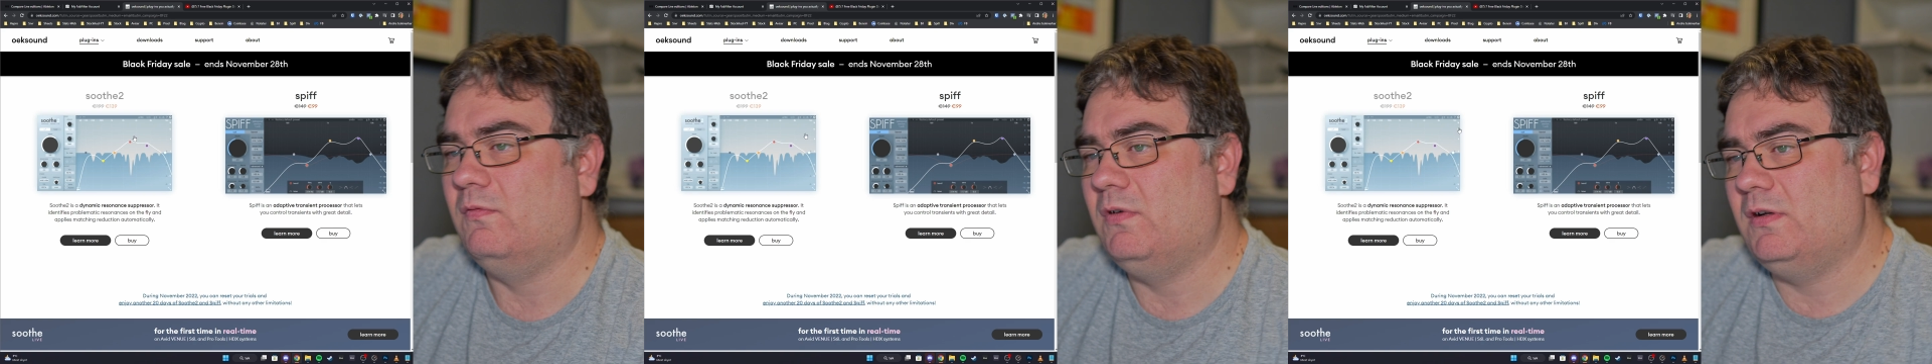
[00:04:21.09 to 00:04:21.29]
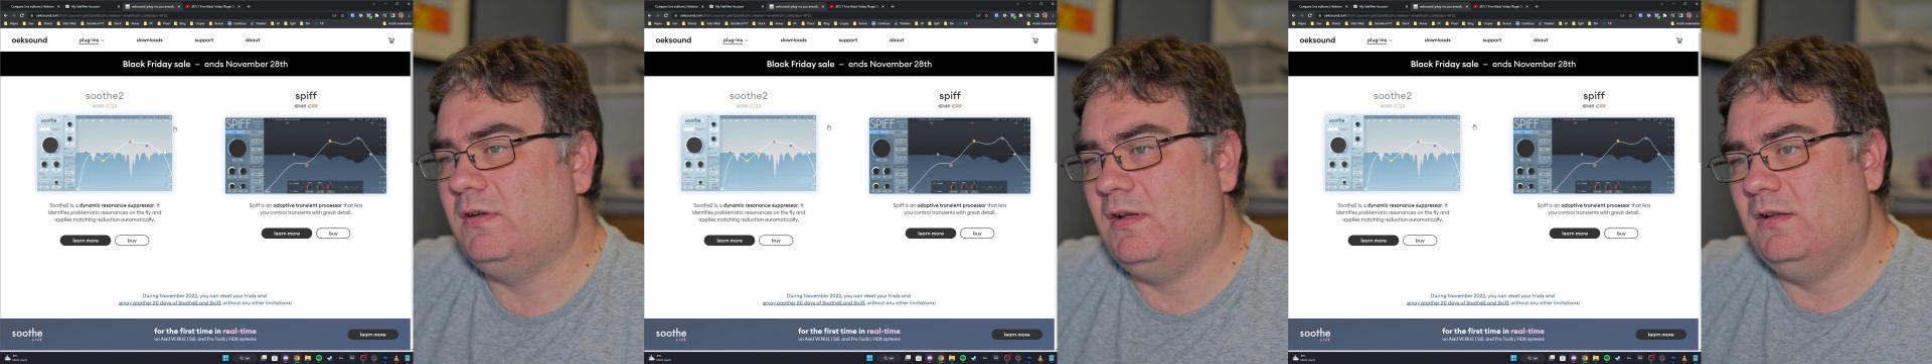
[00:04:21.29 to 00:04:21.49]

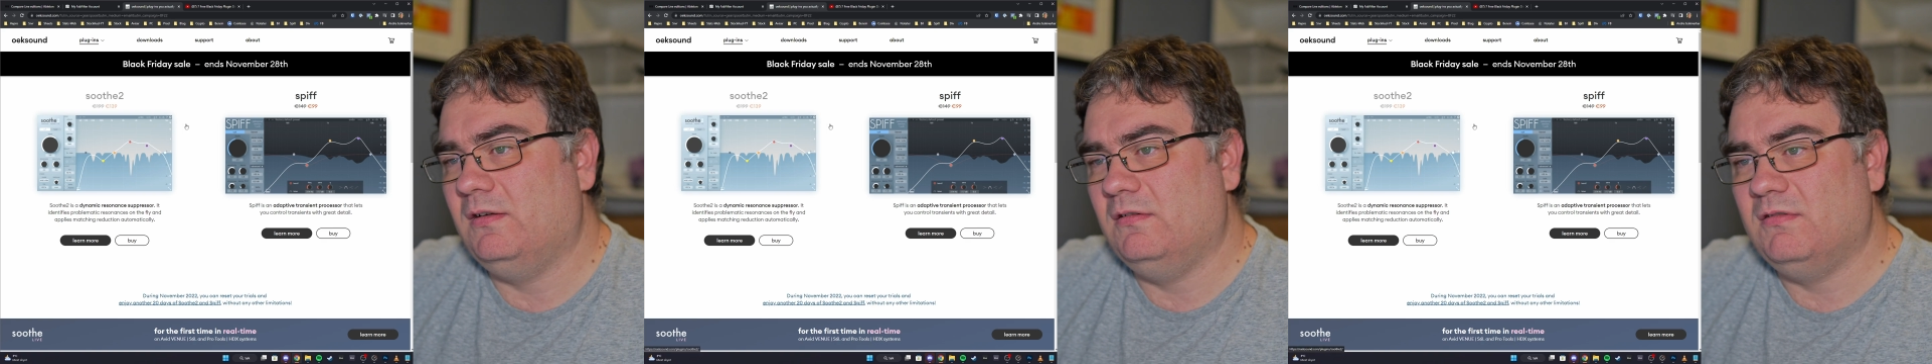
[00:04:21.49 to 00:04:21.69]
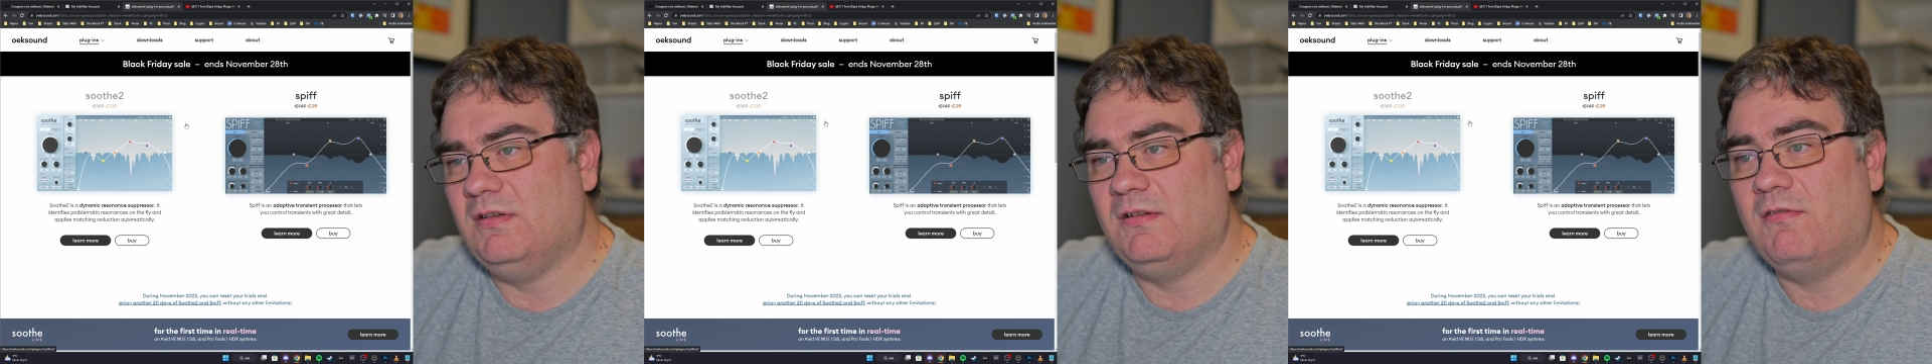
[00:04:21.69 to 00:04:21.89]

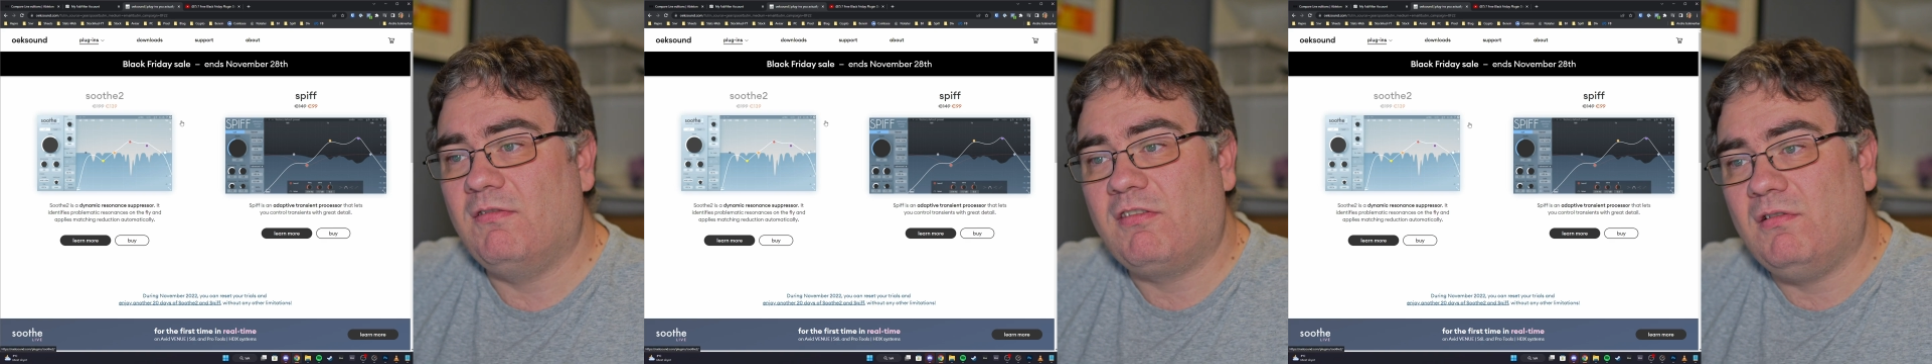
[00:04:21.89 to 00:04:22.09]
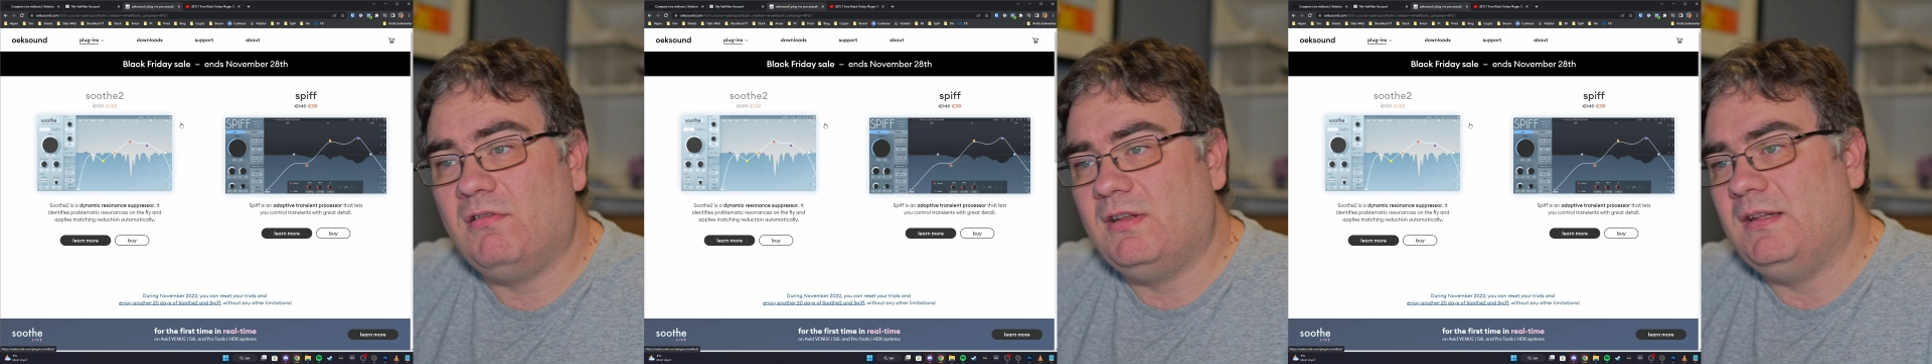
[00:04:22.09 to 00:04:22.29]

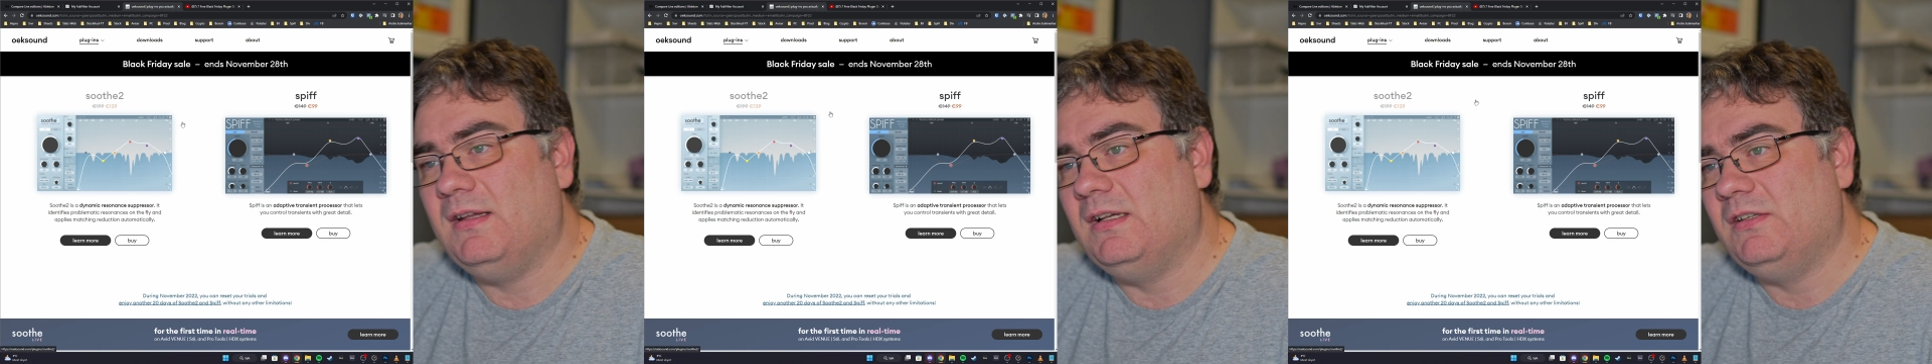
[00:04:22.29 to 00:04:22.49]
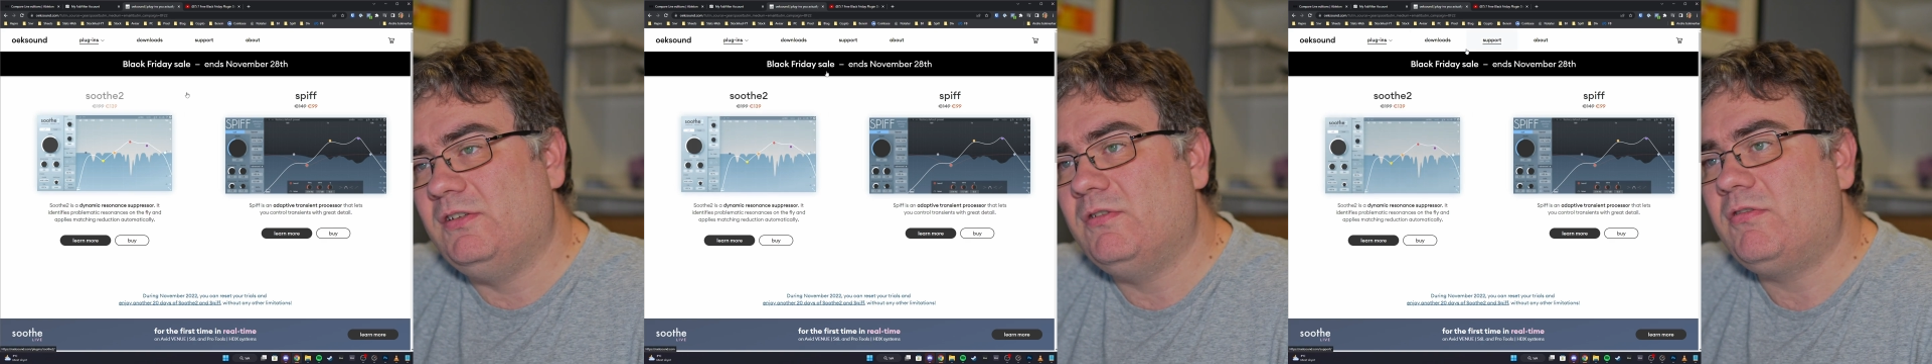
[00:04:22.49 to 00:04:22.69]

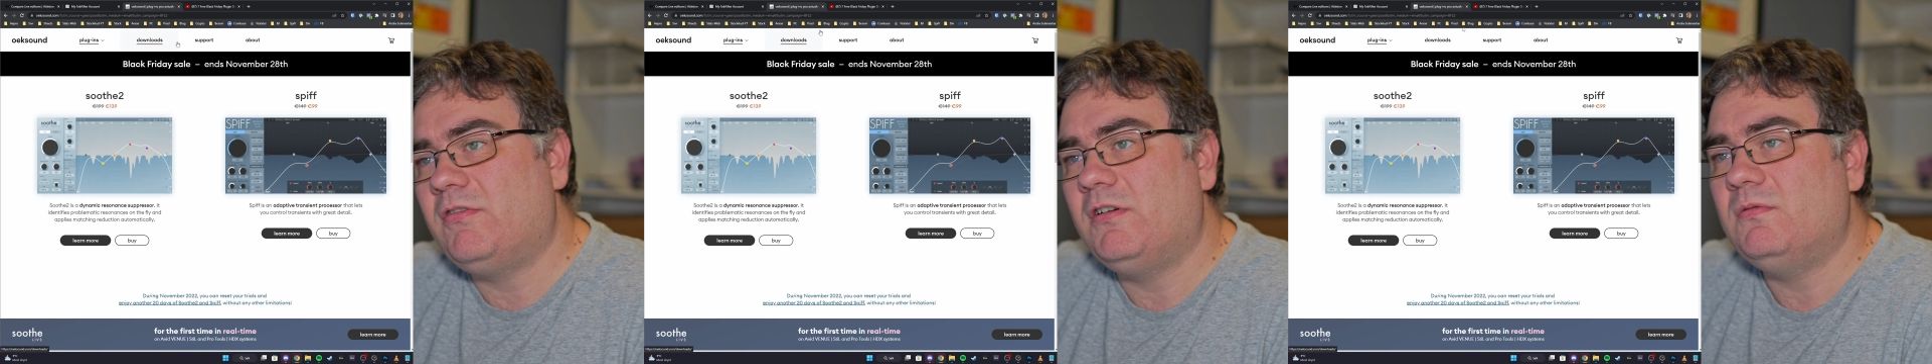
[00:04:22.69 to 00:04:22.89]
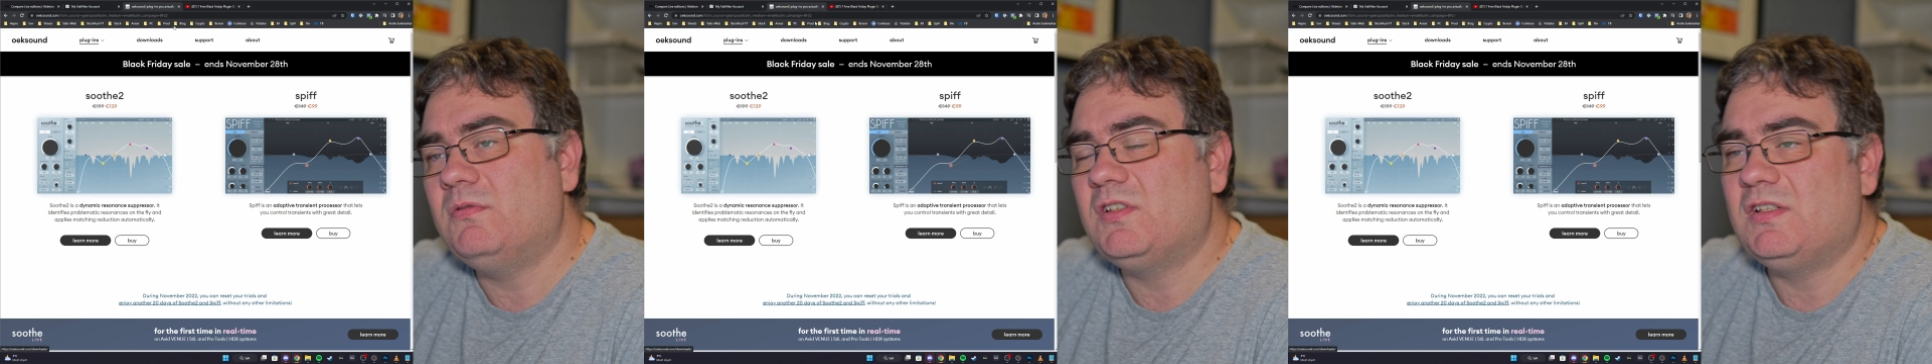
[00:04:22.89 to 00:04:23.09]
139
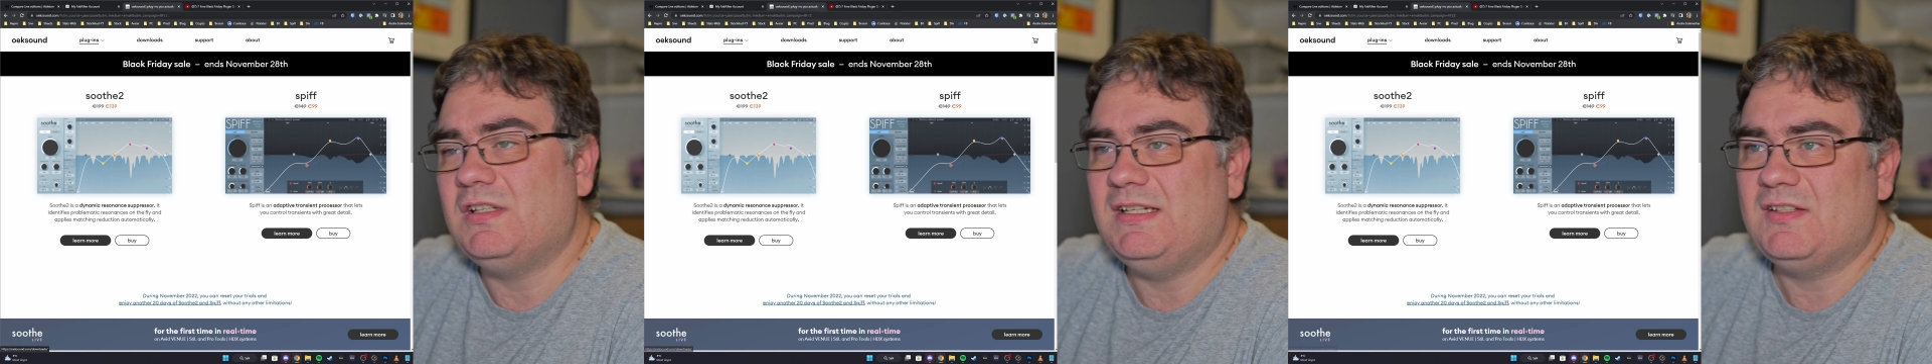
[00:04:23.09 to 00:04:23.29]
euros.